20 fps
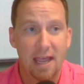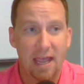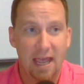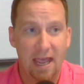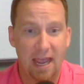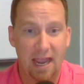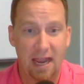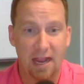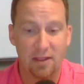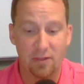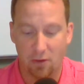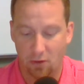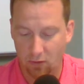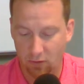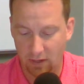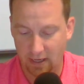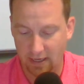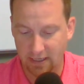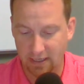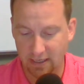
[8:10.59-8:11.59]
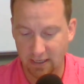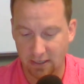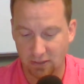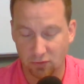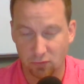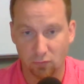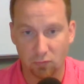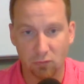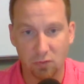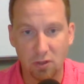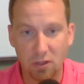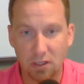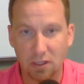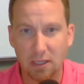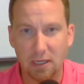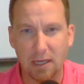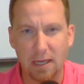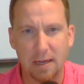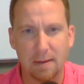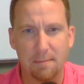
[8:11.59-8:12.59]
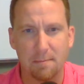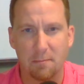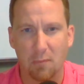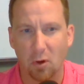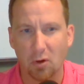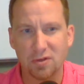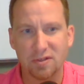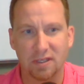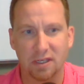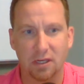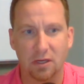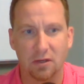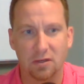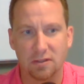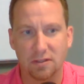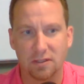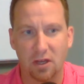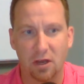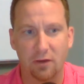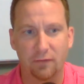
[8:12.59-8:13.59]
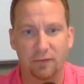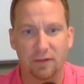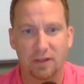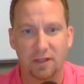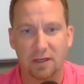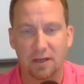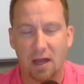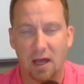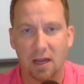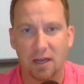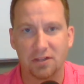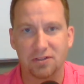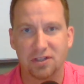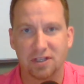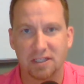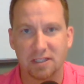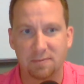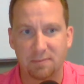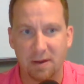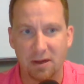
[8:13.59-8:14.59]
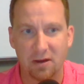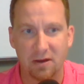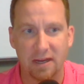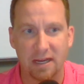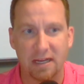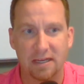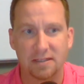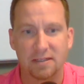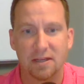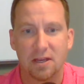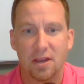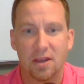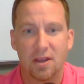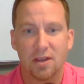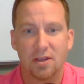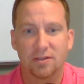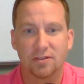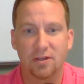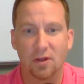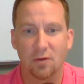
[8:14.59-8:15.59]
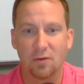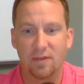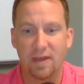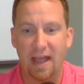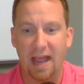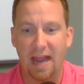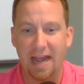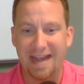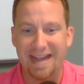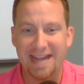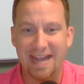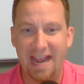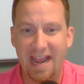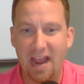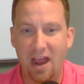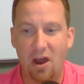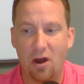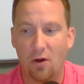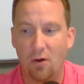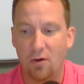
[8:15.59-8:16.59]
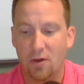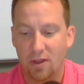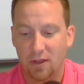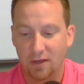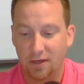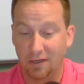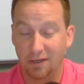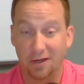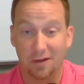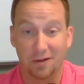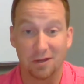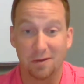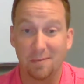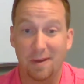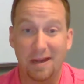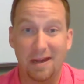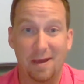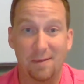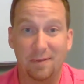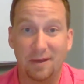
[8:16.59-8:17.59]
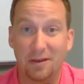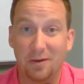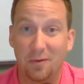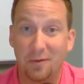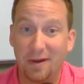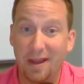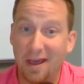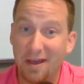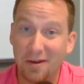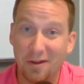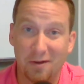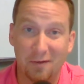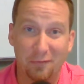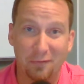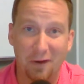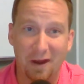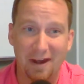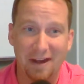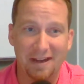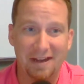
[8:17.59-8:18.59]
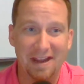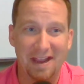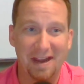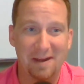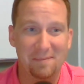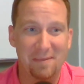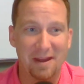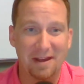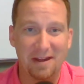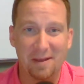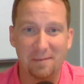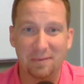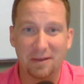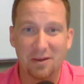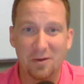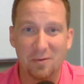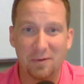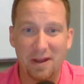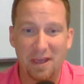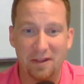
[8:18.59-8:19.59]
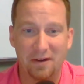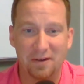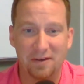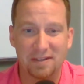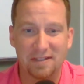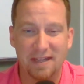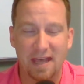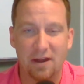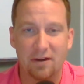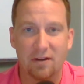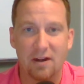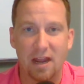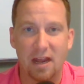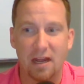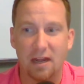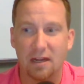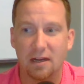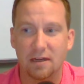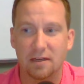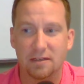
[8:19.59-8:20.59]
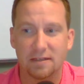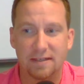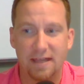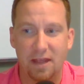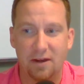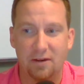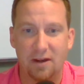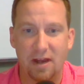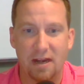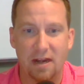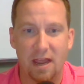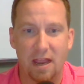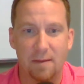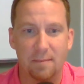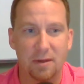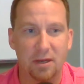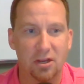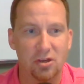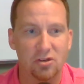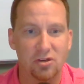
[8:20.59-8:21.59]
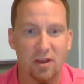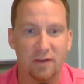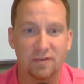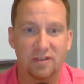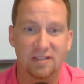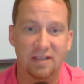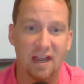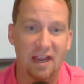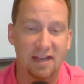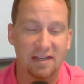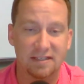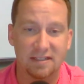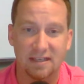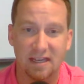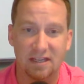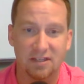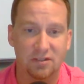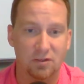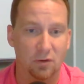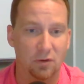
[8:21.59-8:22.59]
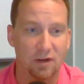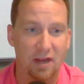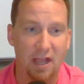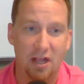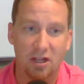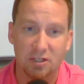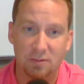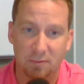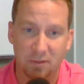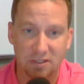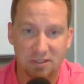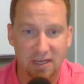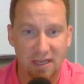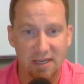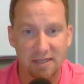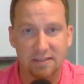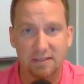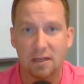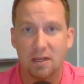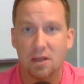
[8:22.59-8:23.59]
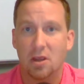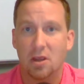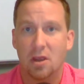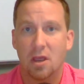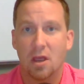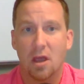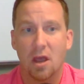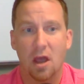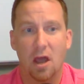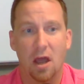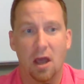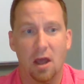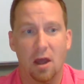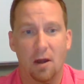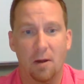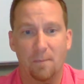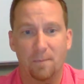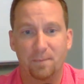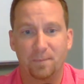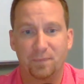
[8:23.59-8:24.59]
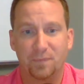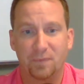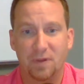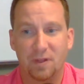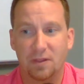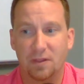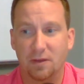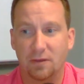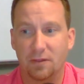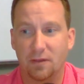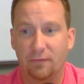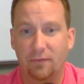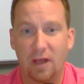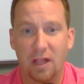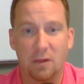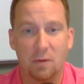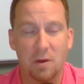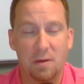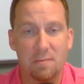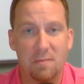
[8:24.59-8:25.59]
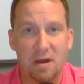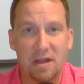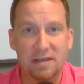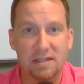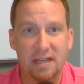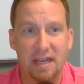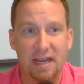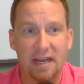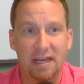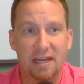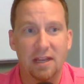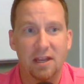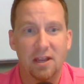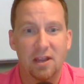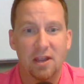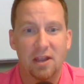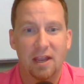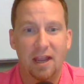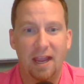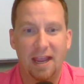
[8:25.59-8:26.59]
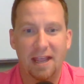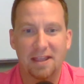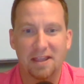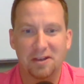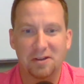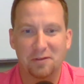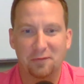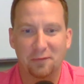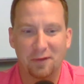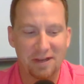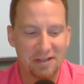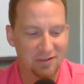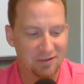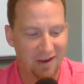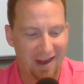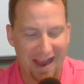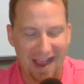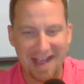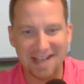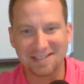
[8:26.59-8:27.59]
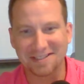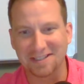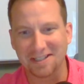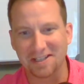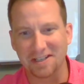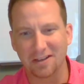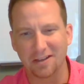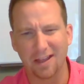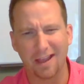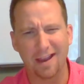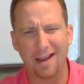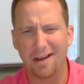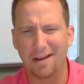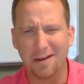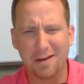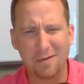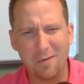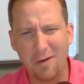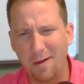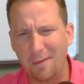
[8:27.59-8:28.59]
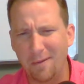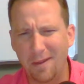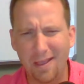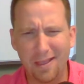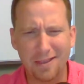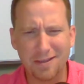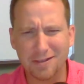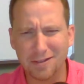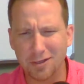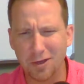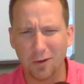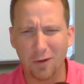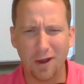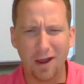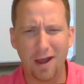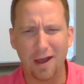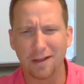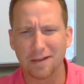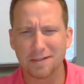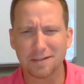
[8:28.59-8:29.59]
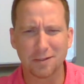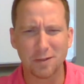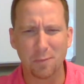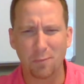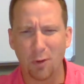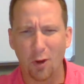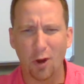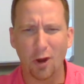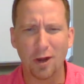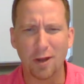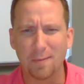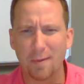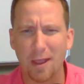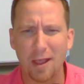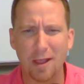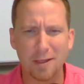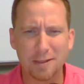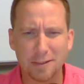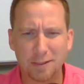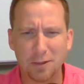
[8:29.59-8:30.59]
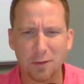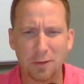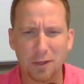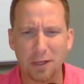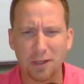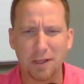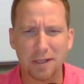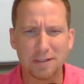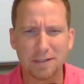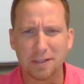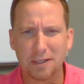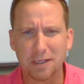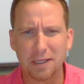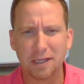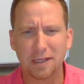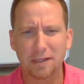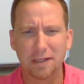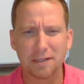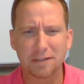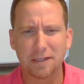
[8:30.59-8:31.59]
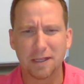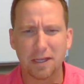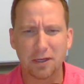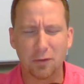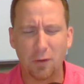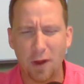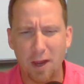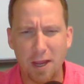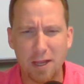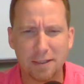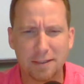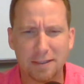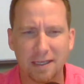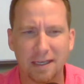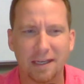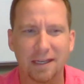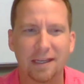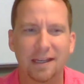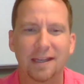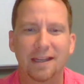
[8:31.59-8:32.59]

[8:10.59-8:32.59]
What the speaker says: And the whole idea is really immersing yourself in the college experience so that now, you may not be going on a Friday night, may not be going out on a Saturday night because you have a science test or an algebra test the following Monday, and then your friends are hassling you like, oh, come on, man, let's go out, let's go party, man, let's get crazy.